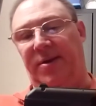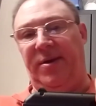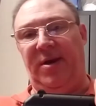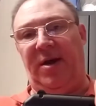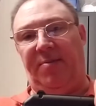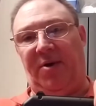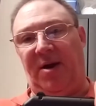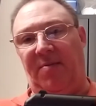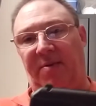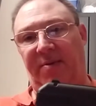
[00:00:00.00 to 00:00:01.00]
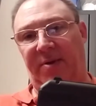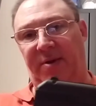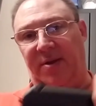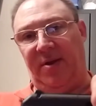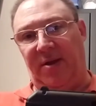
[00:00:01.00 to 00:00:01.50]
not a problem.
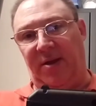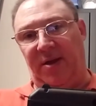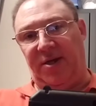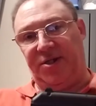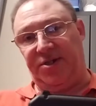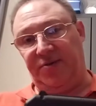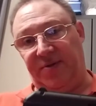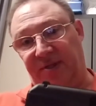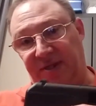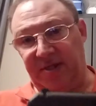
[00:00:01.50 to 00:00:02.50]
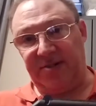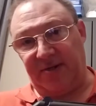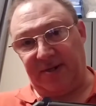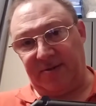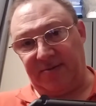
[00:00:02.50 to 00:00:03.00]
Shooting these
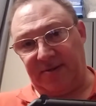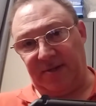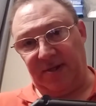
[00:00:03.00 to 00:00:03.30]
rounds,